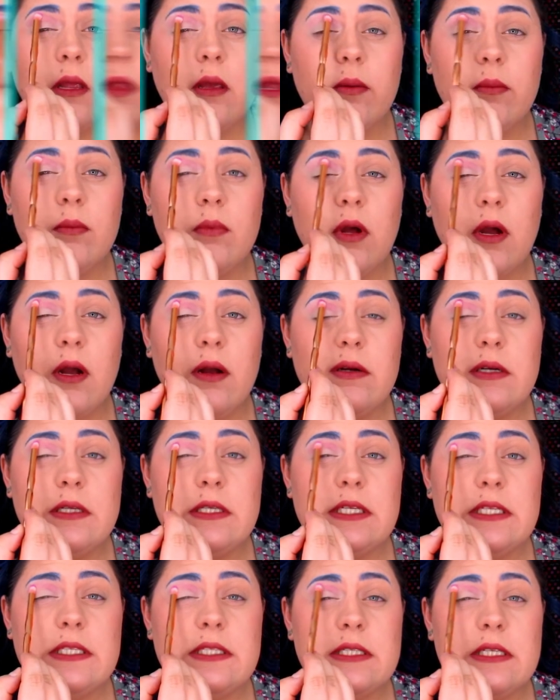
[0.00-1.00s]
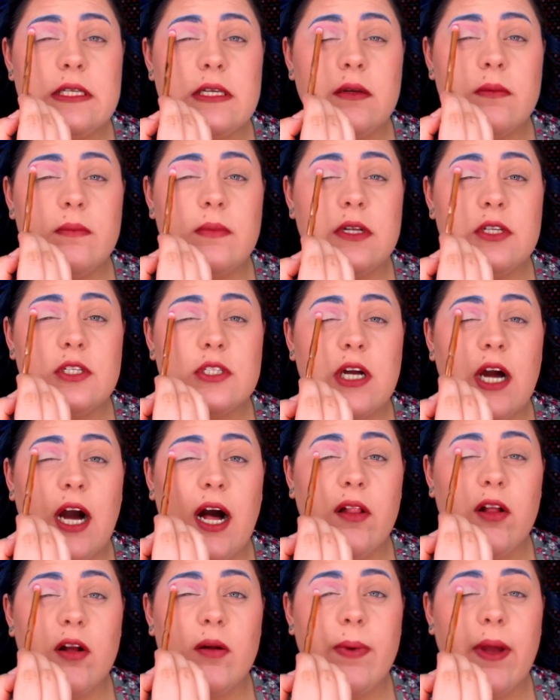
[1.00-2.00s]
I'm not really seeing much
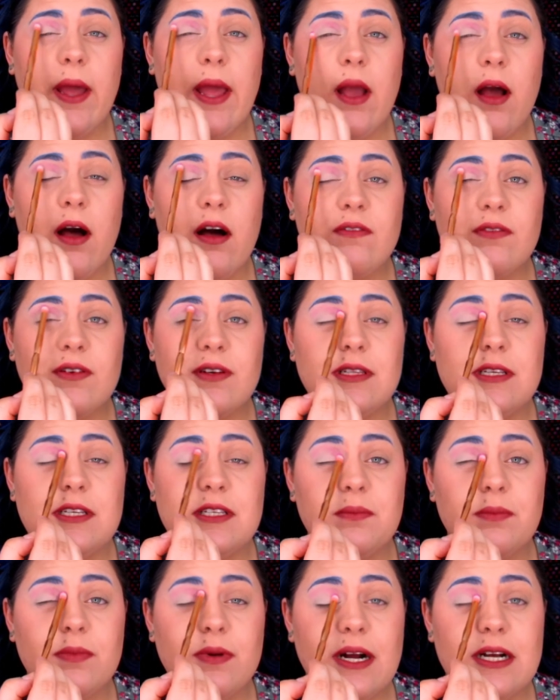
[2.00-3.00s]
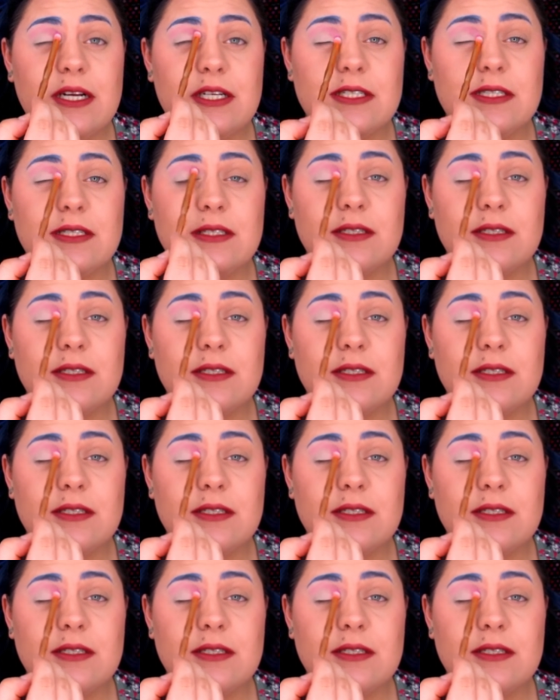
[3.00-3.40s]
color payoff with these brushes,